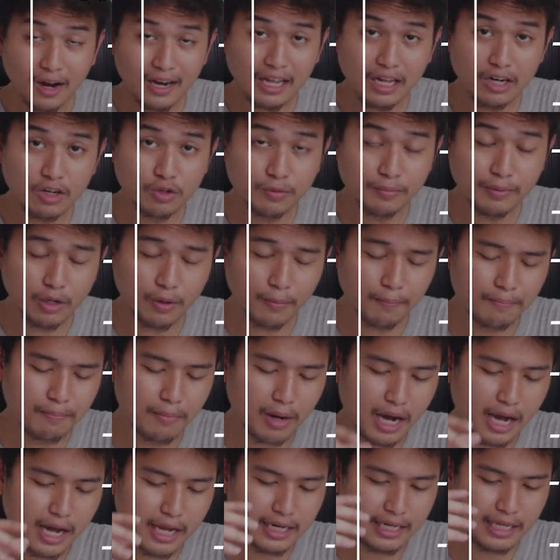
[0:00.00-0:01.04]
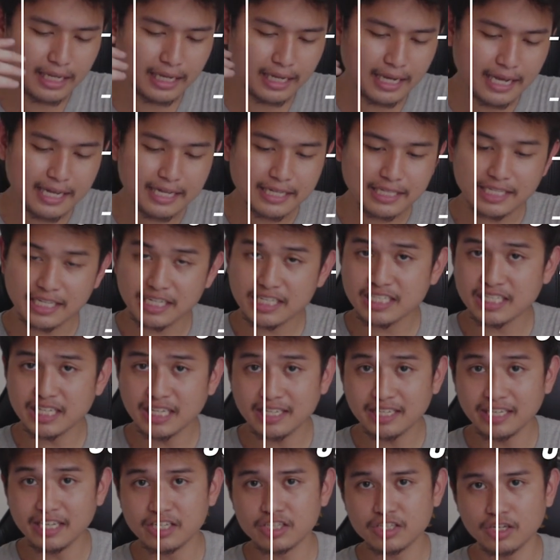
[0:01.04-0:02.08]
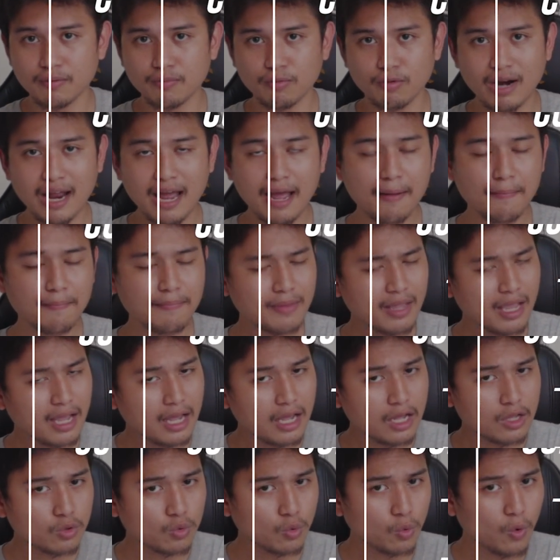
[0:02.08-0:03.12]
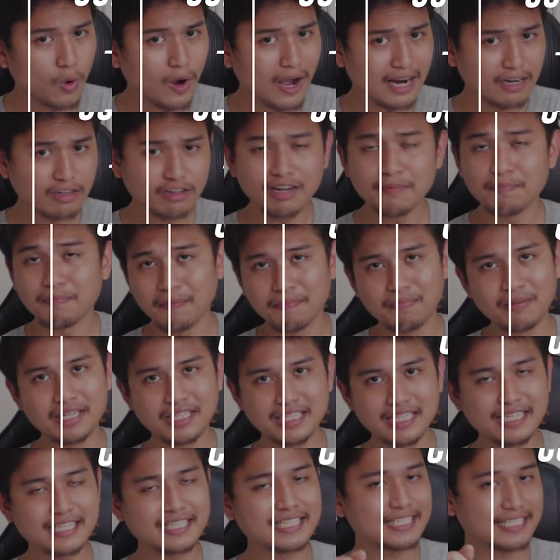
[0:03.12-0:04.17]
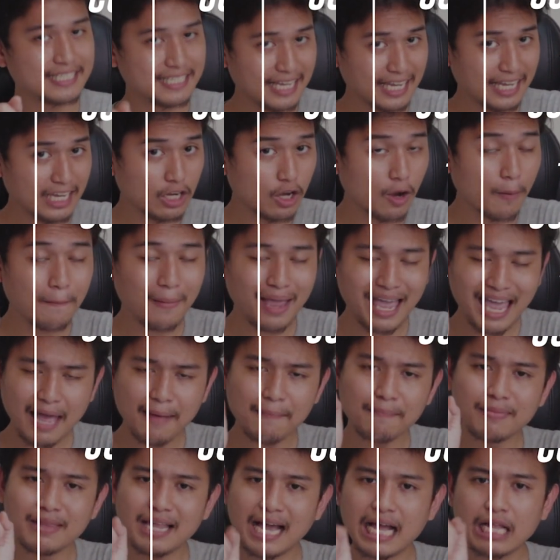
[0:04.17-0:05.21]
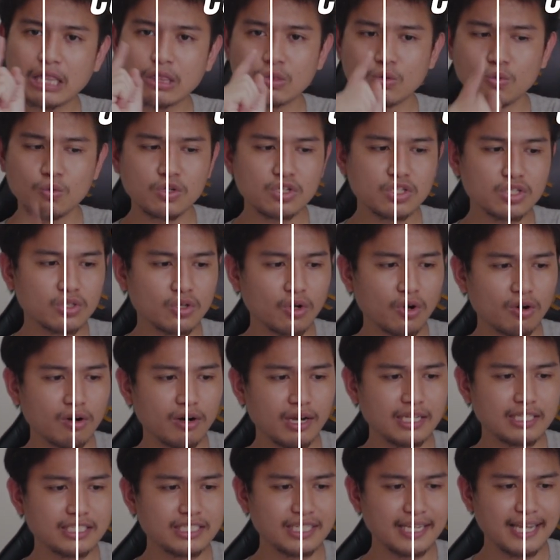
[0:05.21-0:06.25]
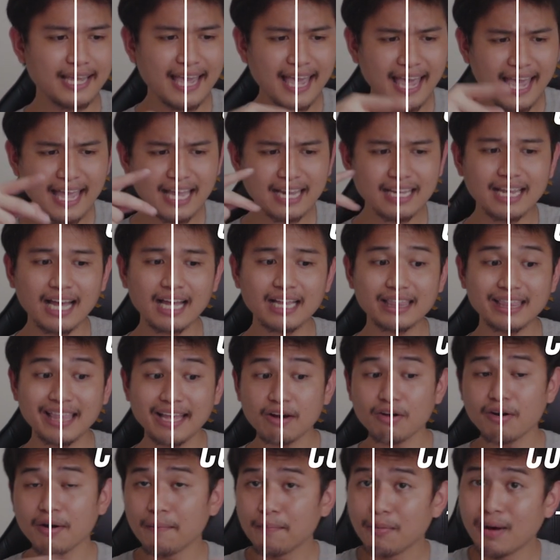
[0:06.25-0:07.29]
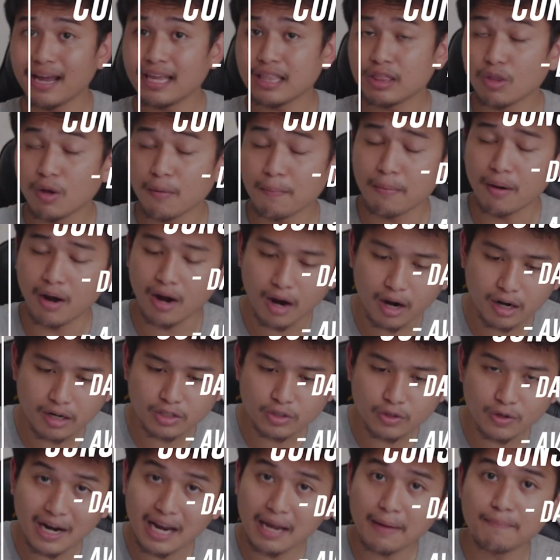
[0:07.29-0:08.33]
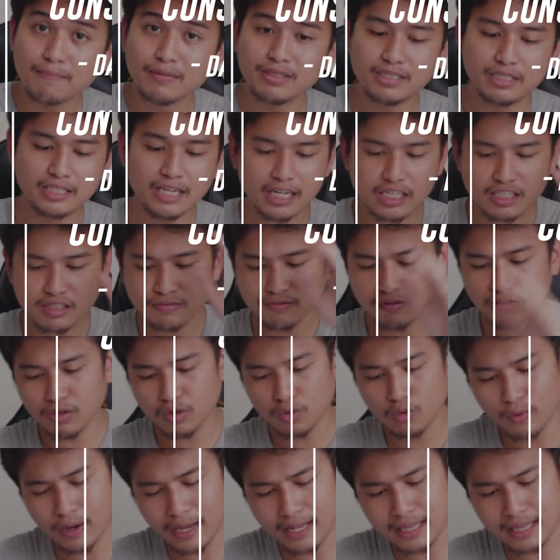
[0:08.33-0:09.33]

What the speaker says: all aluminum body, 16 gigs of RAM, 256 gig of M.2 storage, and a terabyte of hard drive just for